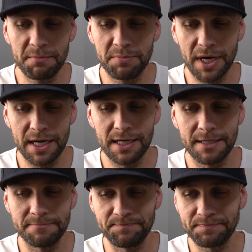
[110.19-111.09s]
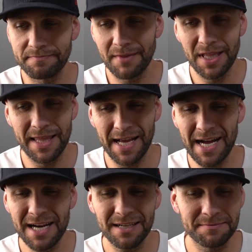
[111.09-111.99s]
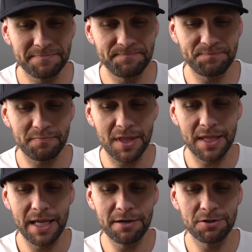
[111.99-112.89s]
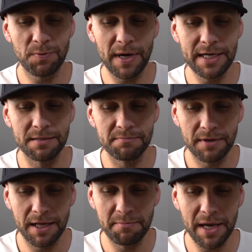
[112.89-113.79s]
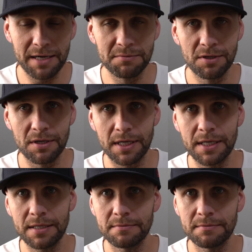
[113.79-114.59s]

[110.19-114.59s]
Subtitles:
but they kind of intertwined them and made them look